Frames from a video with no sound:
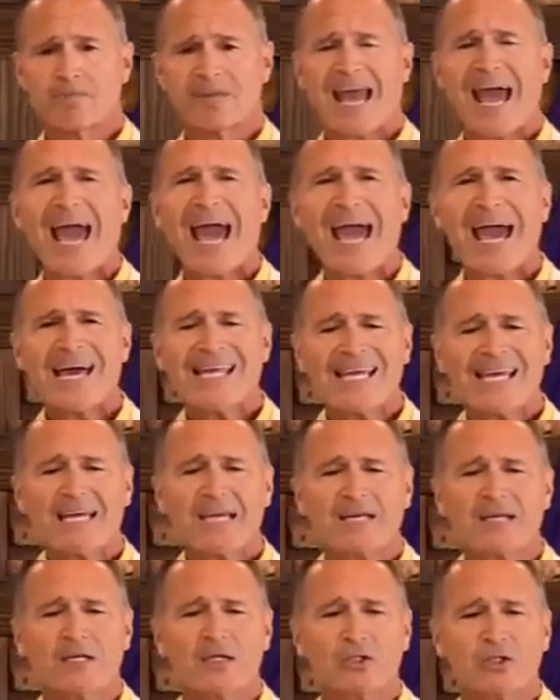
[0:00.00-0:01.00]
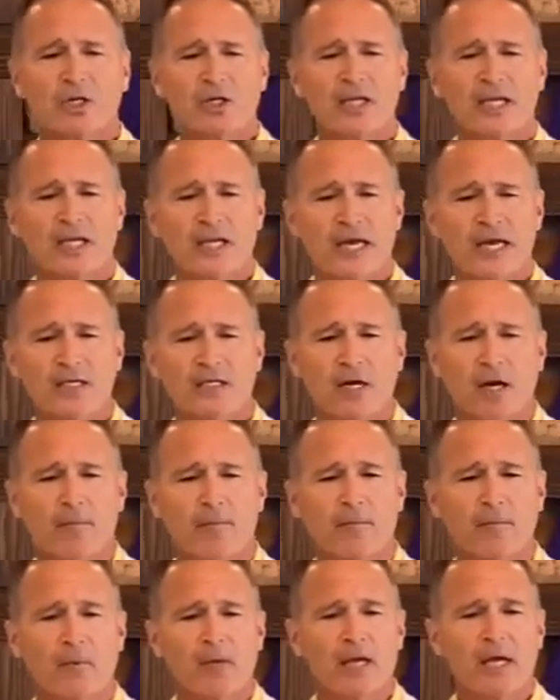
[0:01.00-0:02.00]
Adding to the kingdom.
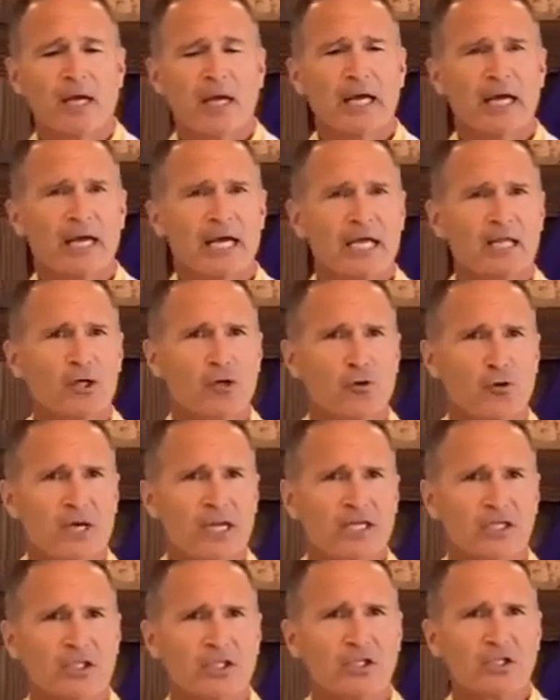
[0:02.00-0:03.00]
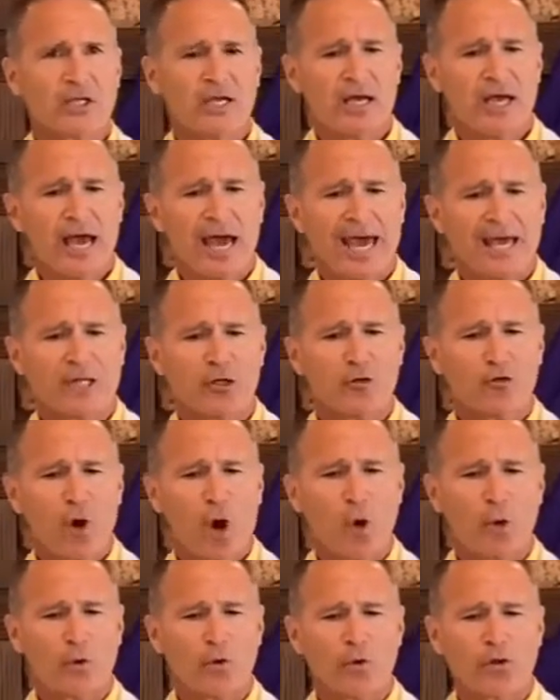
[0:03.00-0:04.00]
Increase and
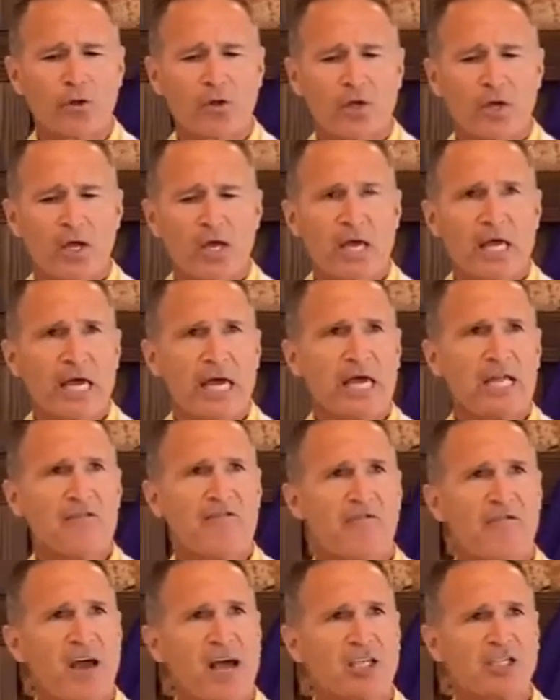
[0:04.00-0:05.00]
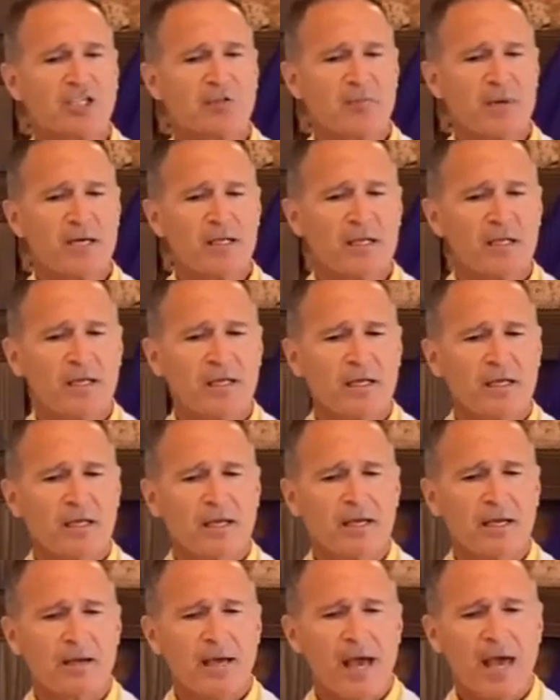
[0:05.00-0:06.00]
growth. Investment
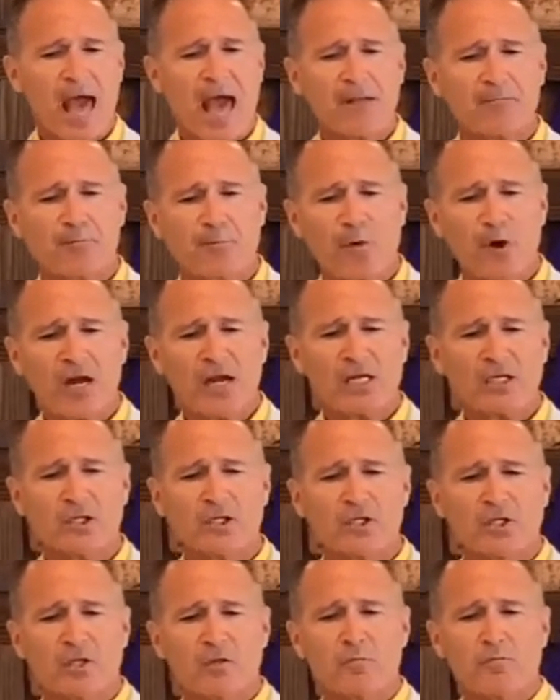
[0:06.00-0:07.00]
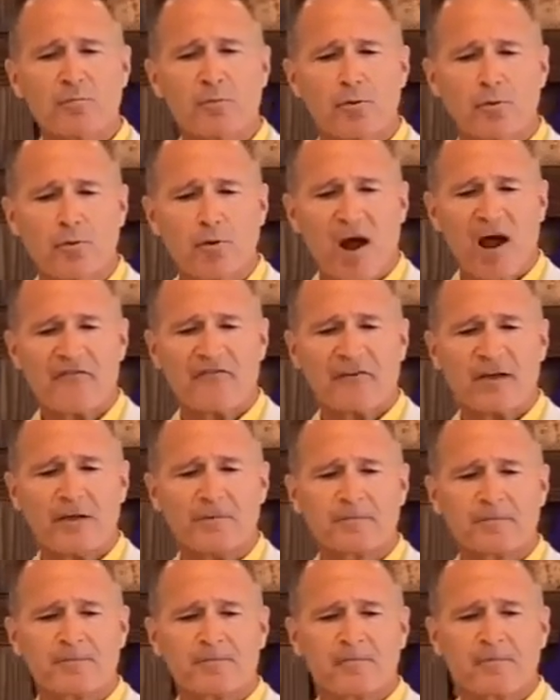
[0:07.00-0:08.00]
that brings profit.
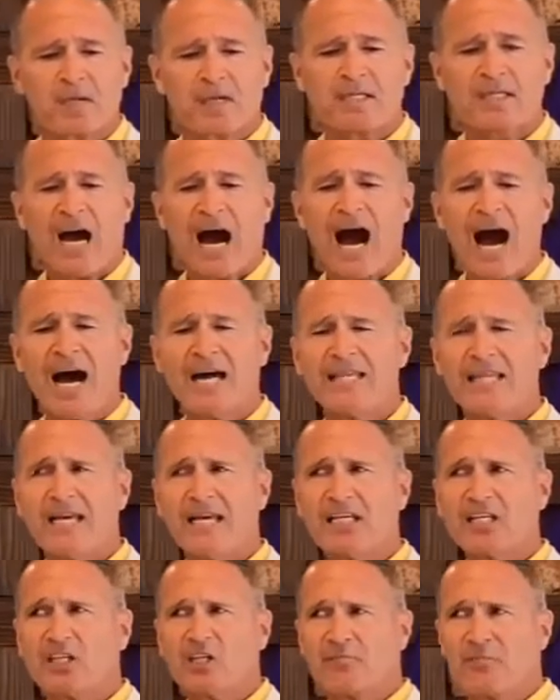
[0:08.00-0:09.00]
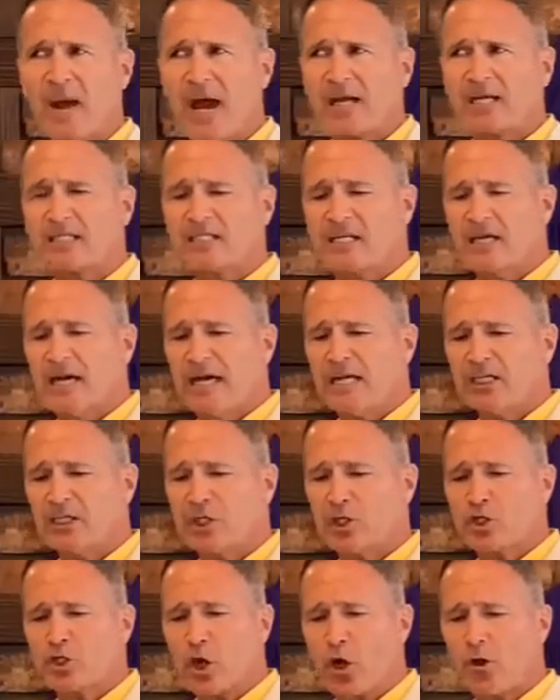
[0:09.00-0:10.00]
God expects his
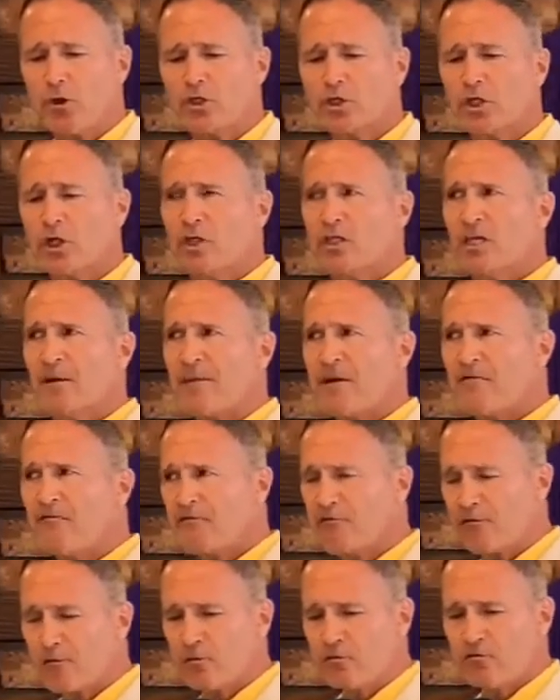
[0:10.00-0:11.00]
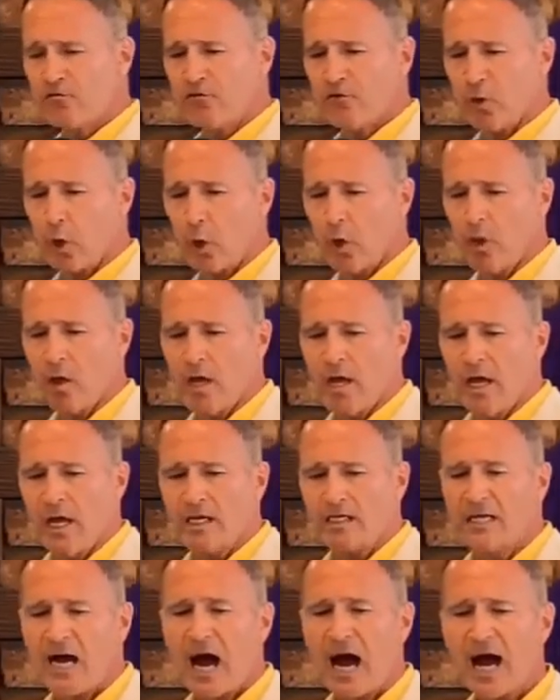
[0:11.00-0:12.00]
church to be fruitful.
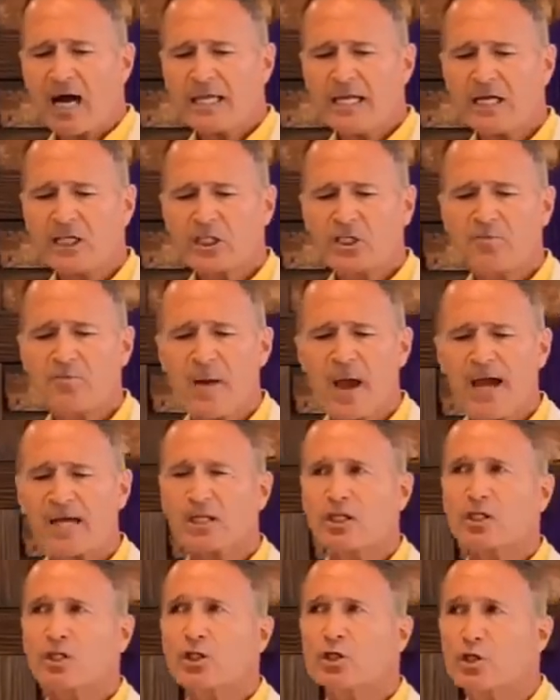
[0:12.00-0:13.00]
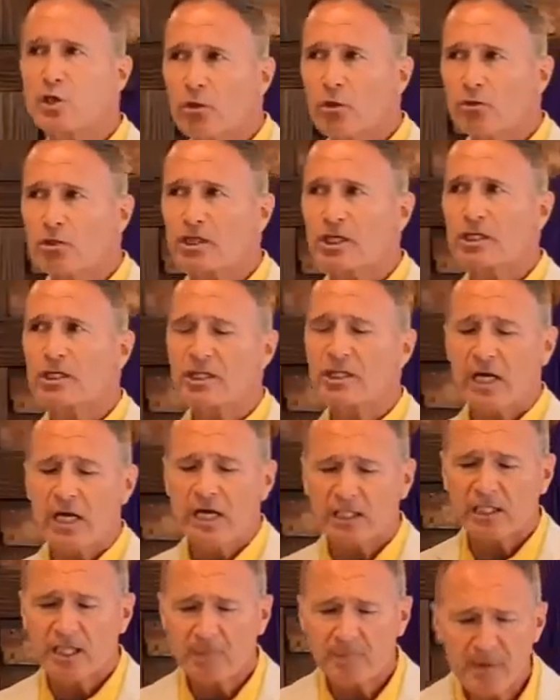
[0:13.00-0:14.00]
God expects churches
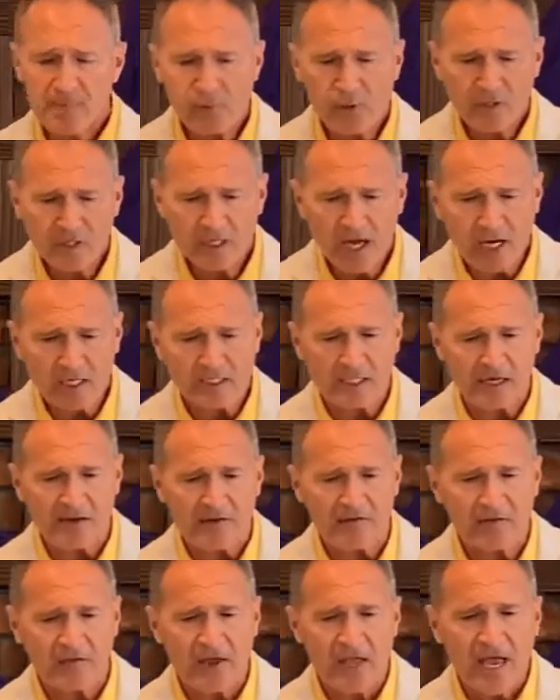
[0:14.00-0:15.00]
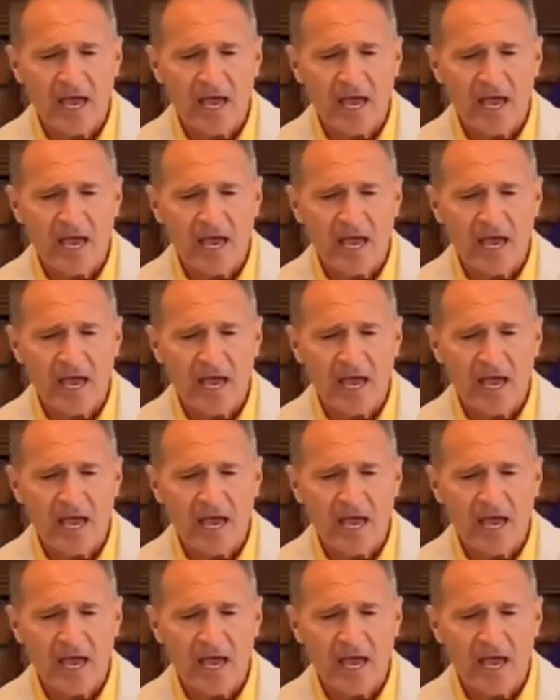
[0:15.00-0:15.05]
to be productive.